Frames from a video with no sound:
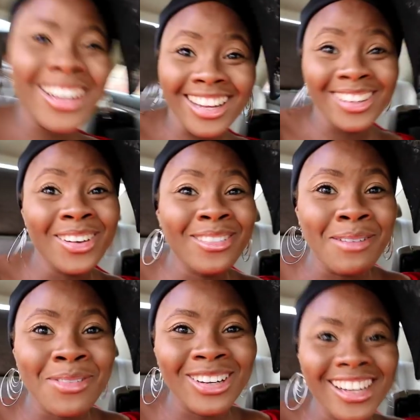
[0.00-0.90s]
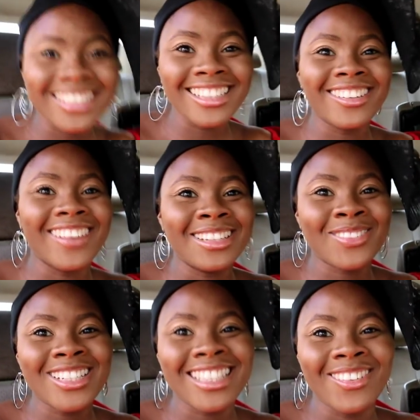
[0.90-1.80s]
I don't know if I'm pronouncing it right.
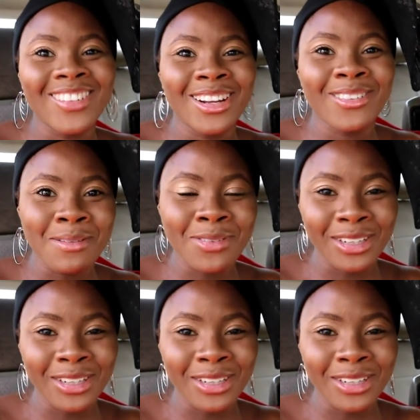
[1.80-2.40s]
Please let me know if I